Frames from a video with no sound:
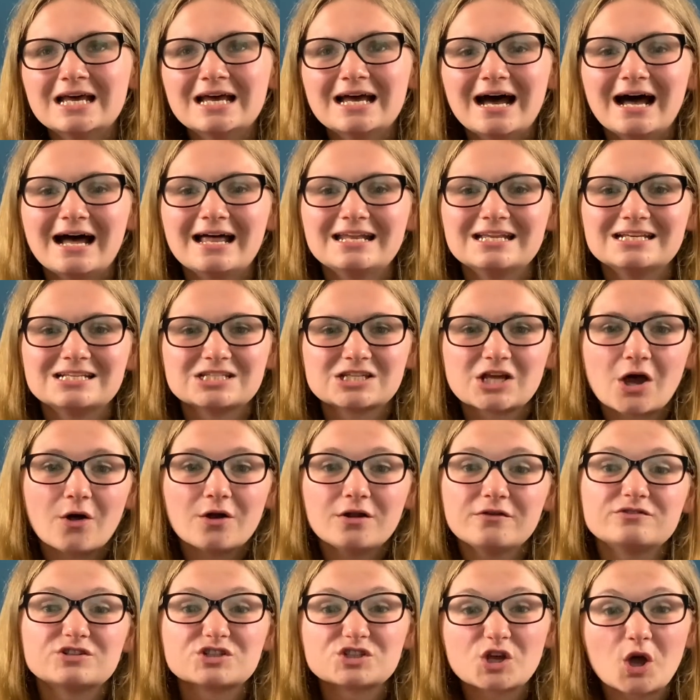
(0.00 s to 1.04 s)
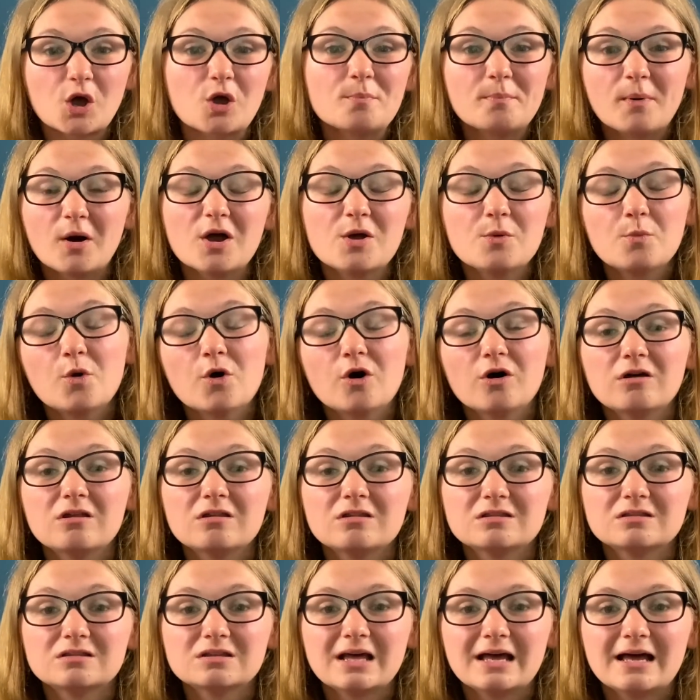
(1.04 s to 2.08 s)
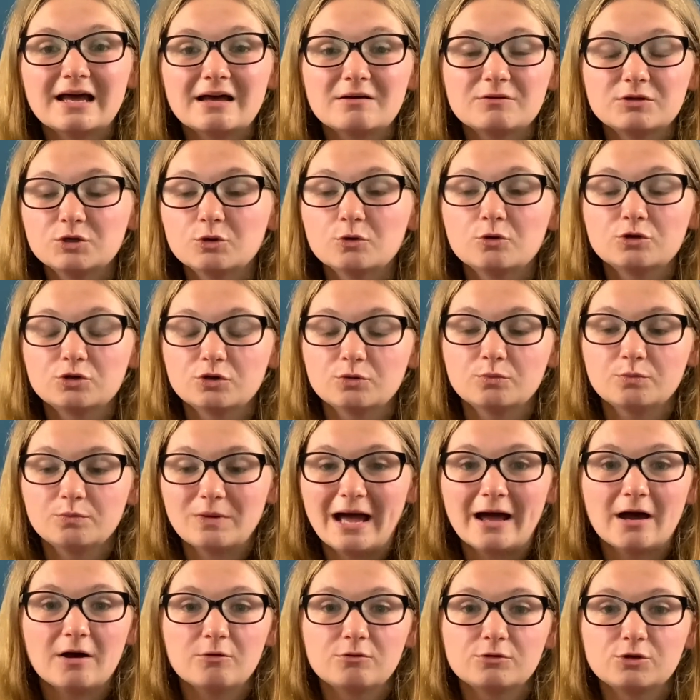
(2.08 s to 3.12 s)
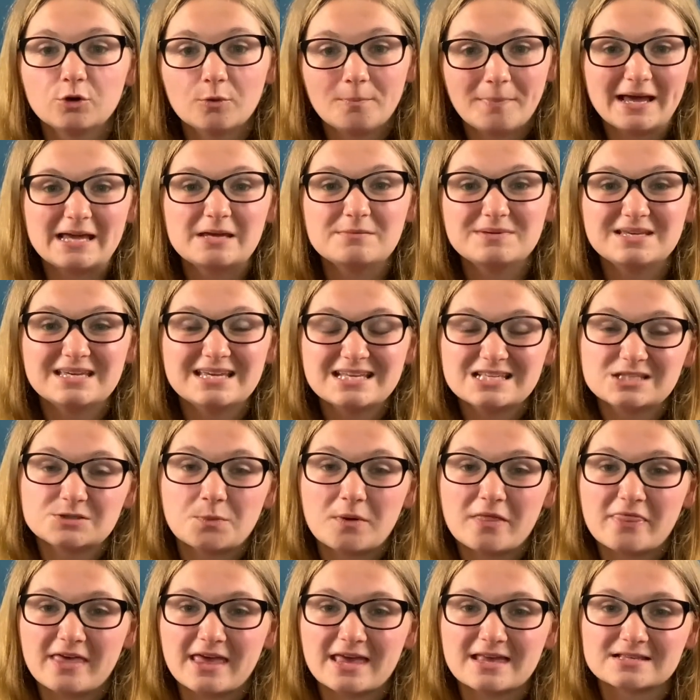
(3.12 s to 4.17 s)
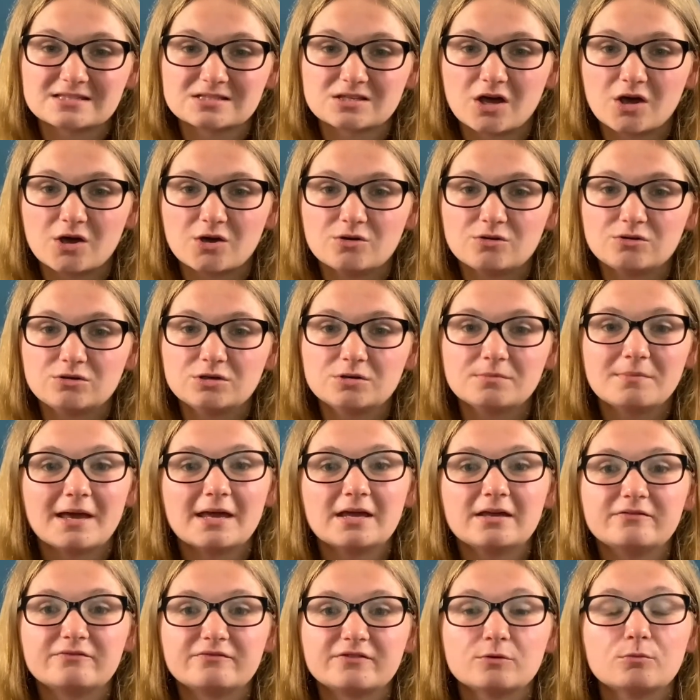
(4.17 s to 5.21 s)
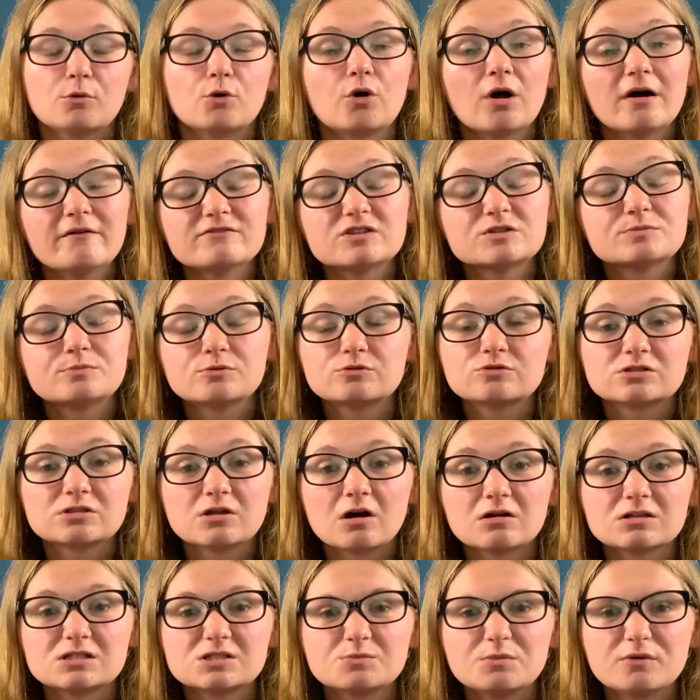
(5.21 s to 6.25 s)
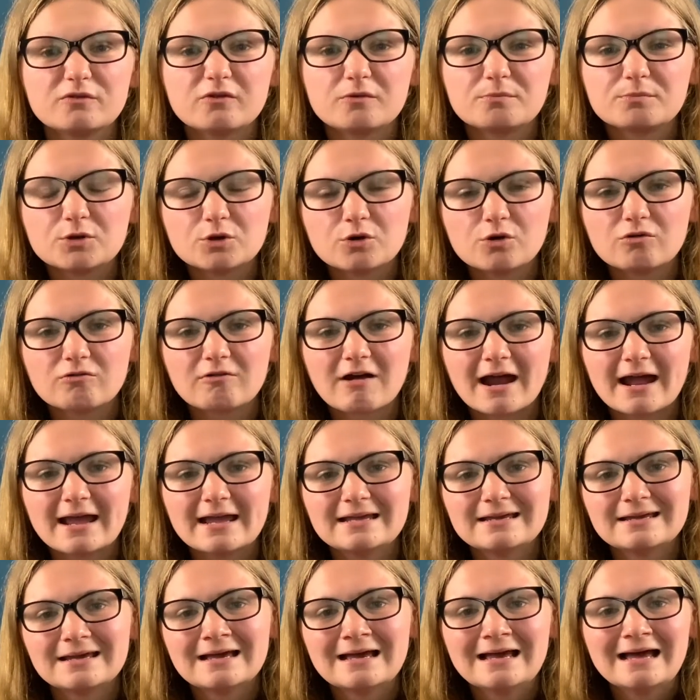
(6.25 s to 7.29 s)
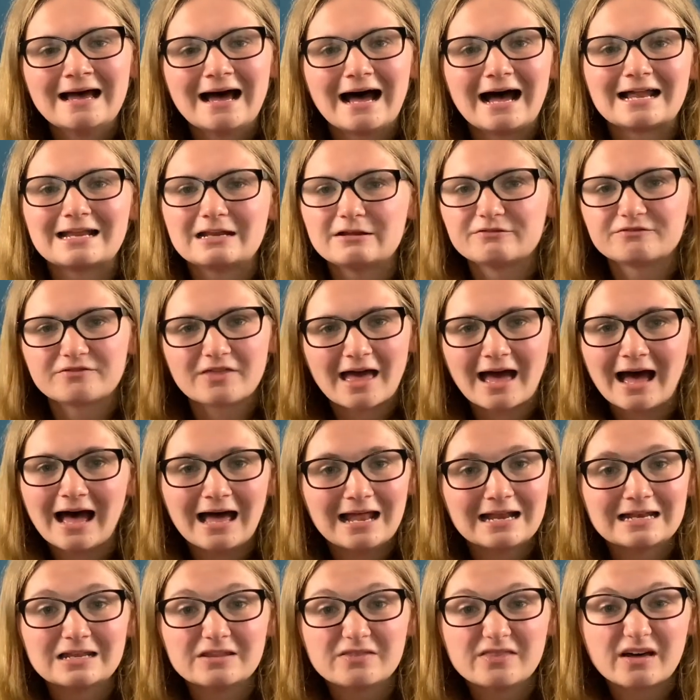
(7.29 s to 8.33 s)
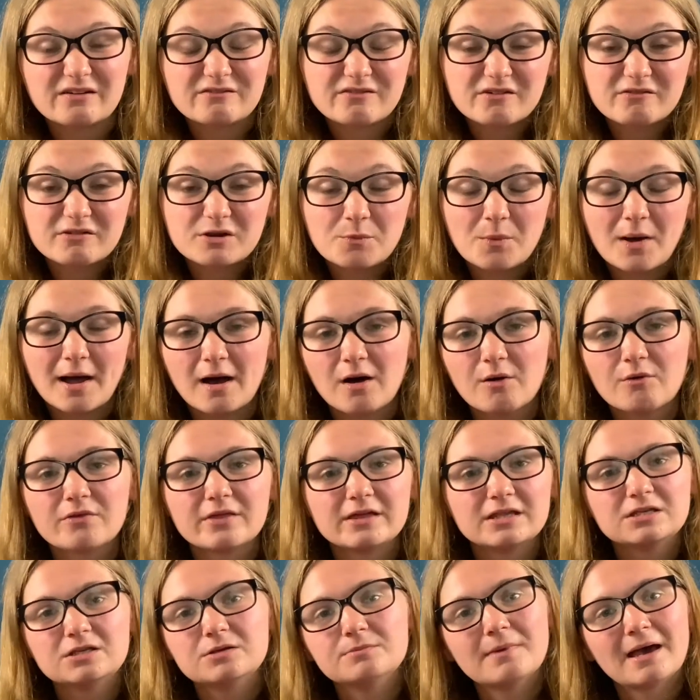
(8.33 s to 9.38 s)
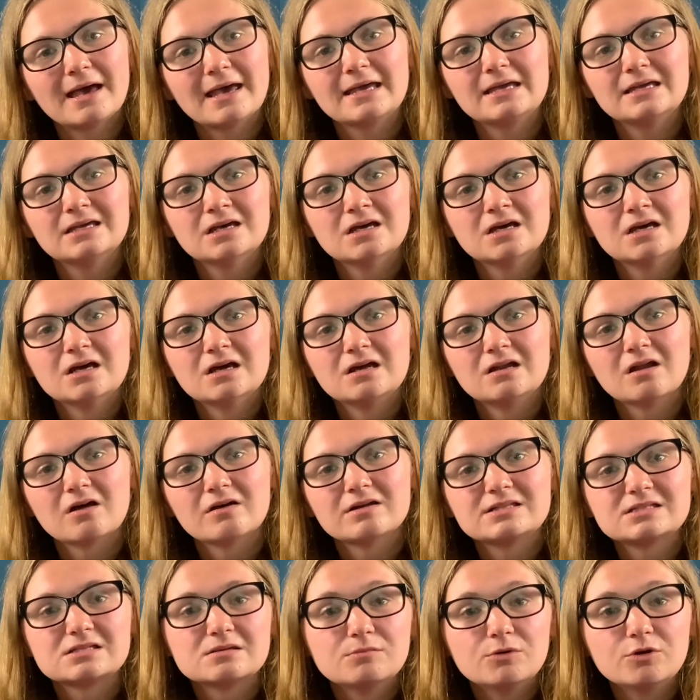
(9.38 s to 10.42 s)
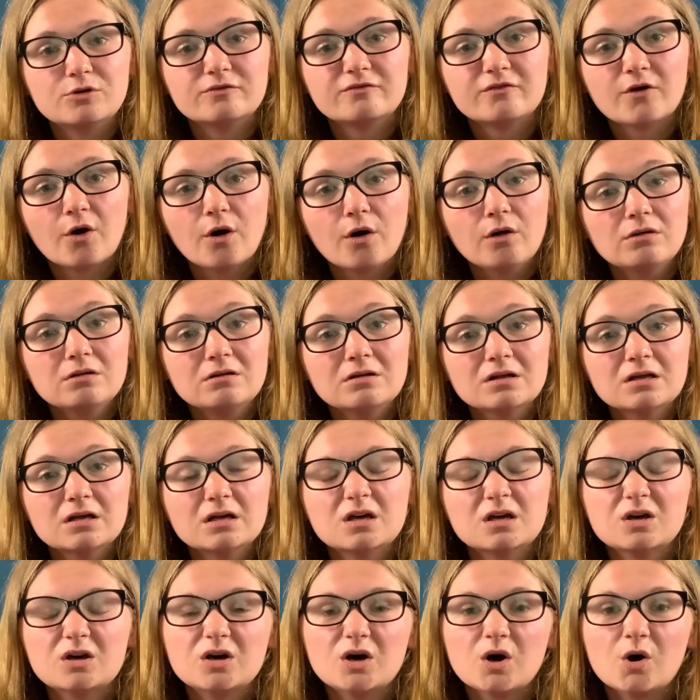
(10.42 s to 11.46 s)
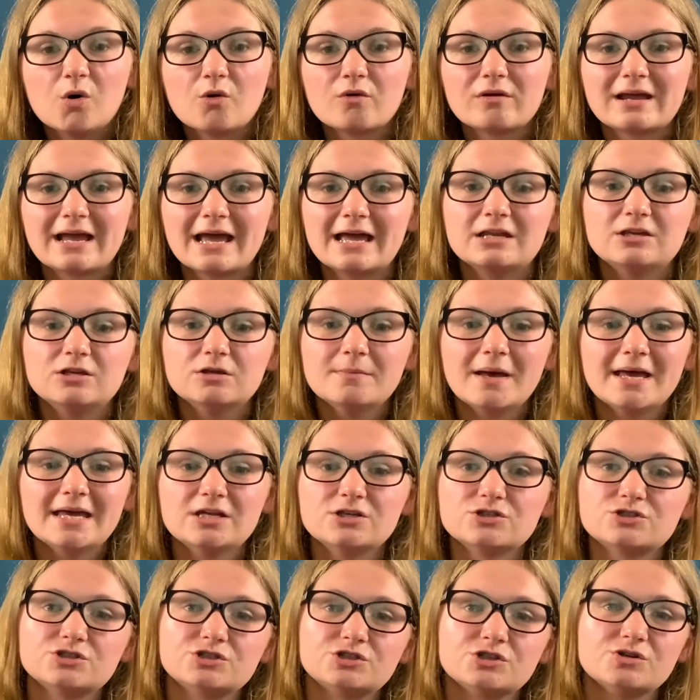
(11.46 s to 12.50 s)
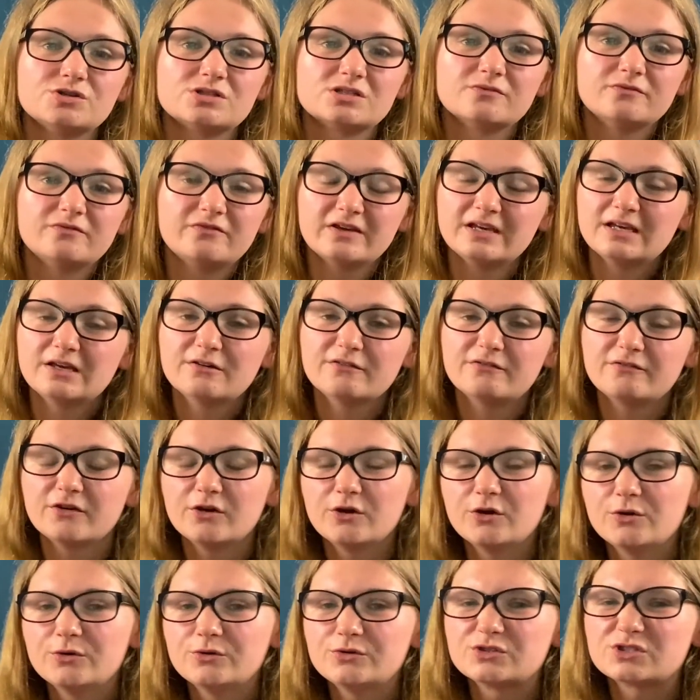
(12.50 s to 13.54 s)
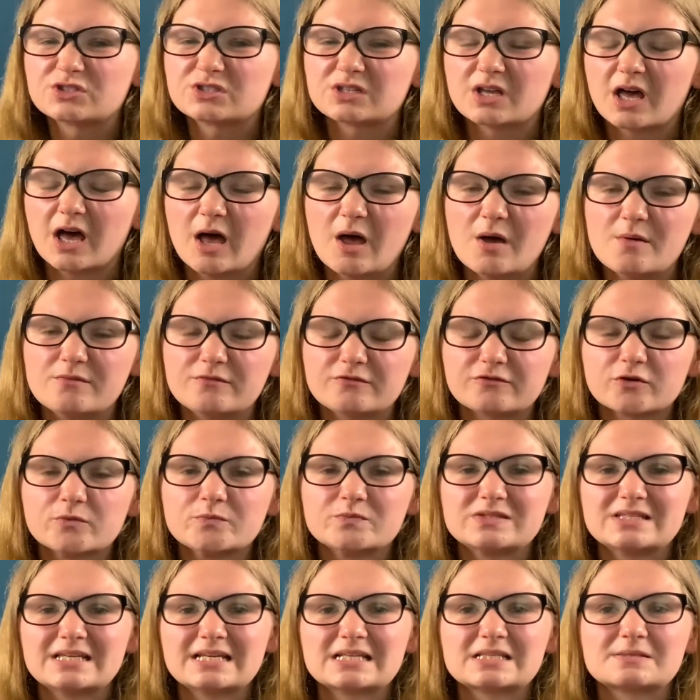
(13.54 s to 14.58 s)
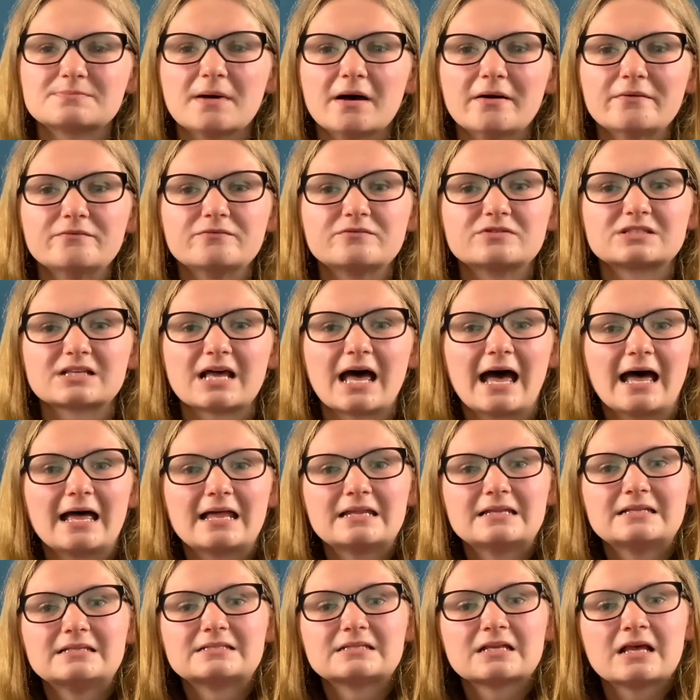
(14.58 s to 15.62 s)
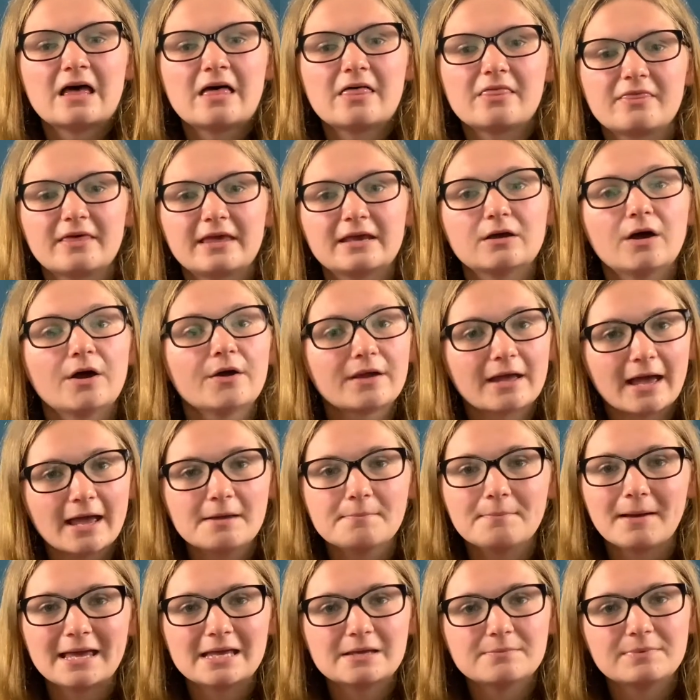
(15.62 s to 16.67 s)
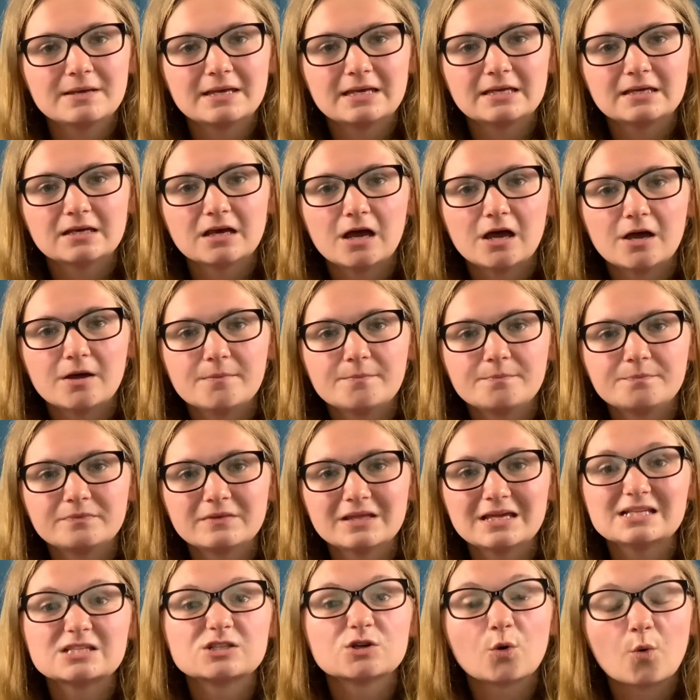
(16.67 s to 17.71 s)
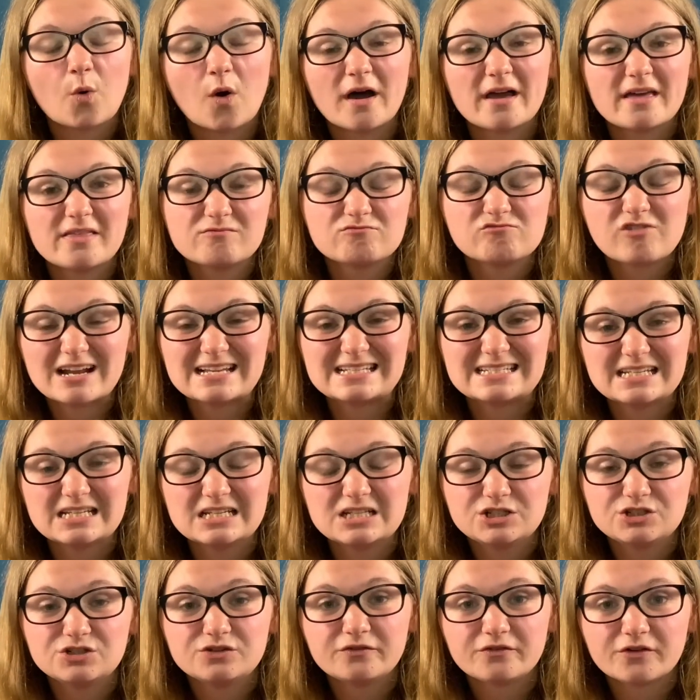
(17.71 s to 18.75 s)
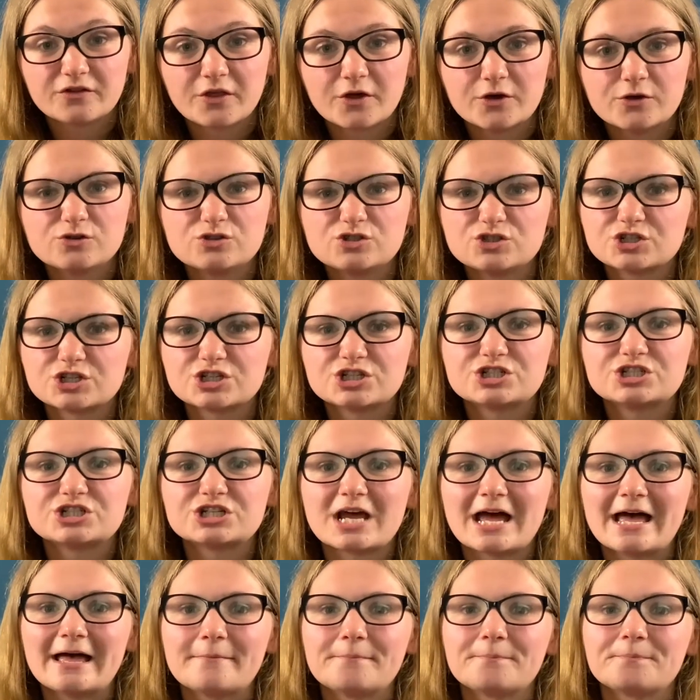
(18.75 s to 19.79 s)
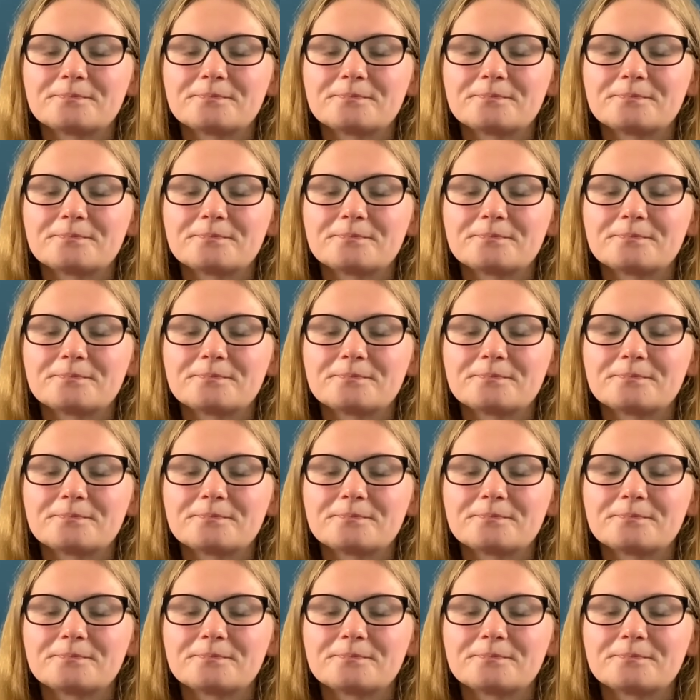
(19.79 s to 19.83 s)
and it's kind of just go by what how your baby is with it. So you may feel more comfortable starting with a puree, and if they're handling that very well, then you may like to move on. Or again, you may introduce some finger foods from 6 months and think, okay, baby isn't quite ready for those just yet.